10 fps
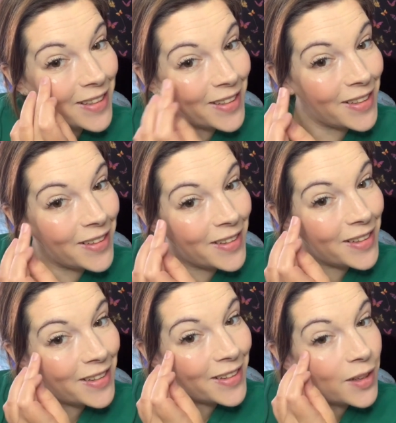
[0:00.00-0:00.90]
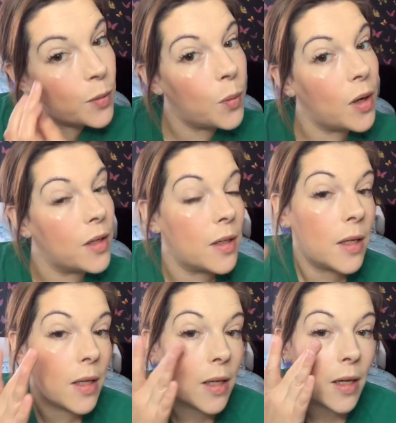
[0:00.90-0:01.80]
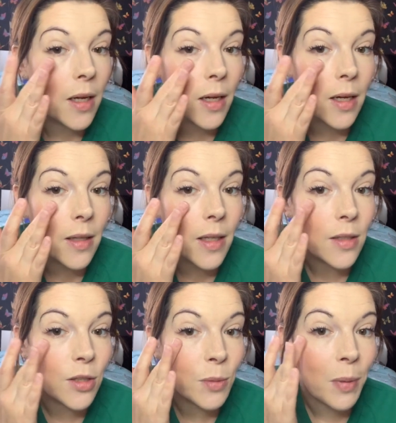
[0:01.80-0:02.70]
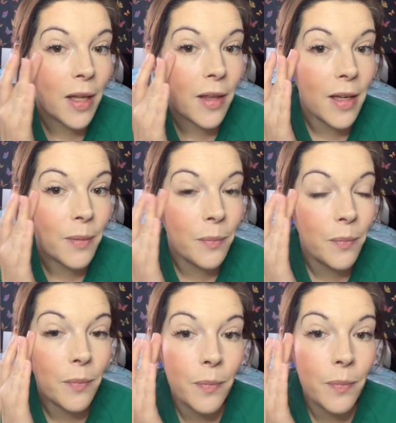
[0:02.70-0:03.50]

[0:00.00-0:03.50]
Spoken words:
2, 1. And then just pat that in.